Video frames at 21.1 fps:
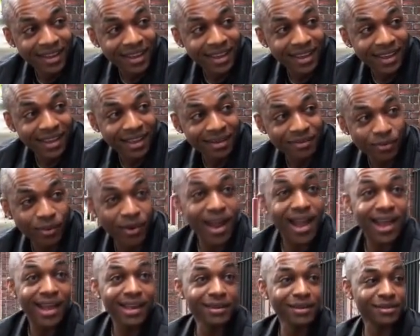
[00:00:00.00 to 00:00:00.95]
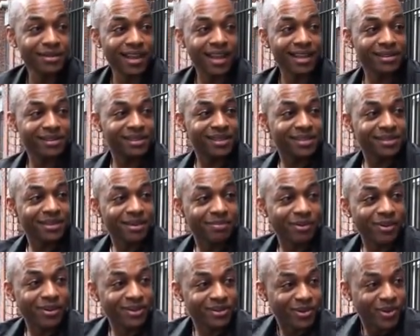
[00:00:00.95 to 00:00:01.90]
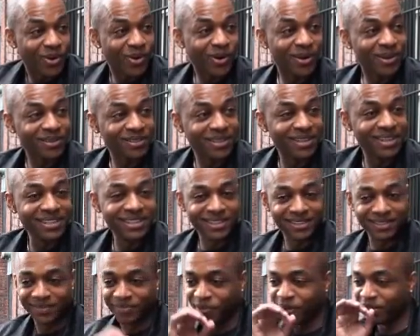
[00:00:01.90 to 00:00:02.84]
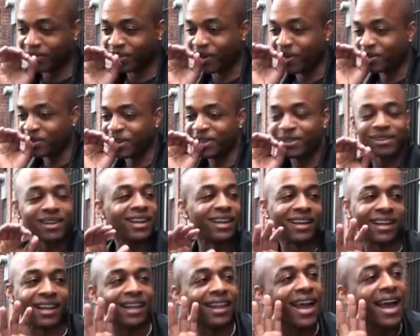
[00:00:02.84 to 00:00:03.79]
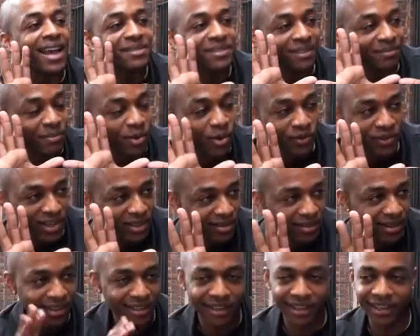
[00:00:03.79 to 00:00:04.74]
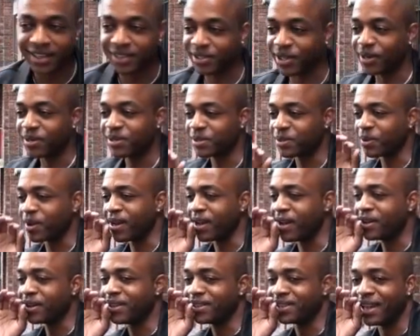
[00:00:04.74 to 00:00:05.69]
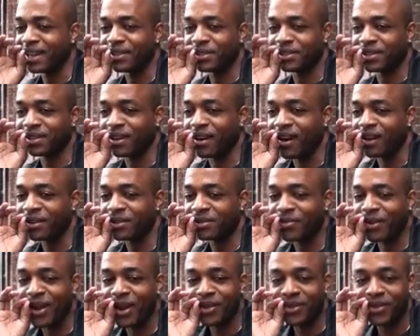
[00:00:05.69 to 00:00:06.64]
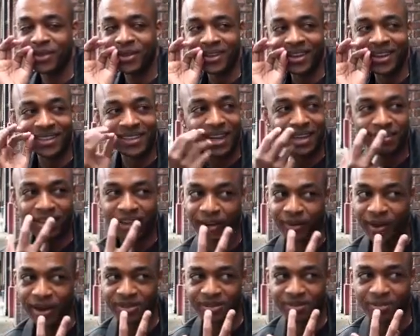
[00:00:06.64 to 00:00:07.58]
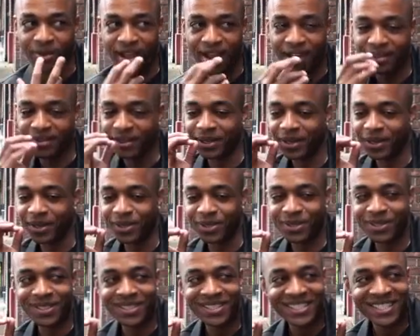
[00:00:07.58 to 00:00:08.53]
And Ron is like sitting up on his horse, and he turns. It's like a classic movie thing. Like, he turns around, and he's got the cigar in his mouth, and he's got that great smile, and he goes,